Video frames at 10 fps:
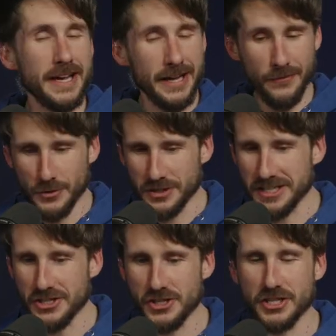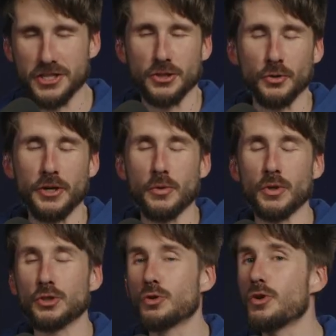if you see in Genesis 3, who
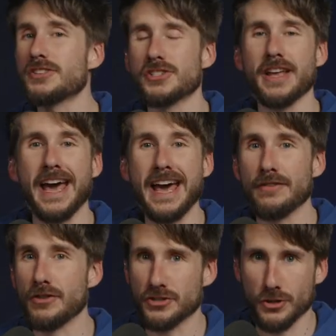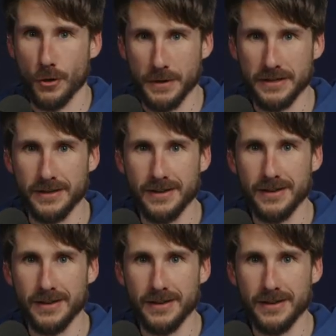would crush the head of the serpent,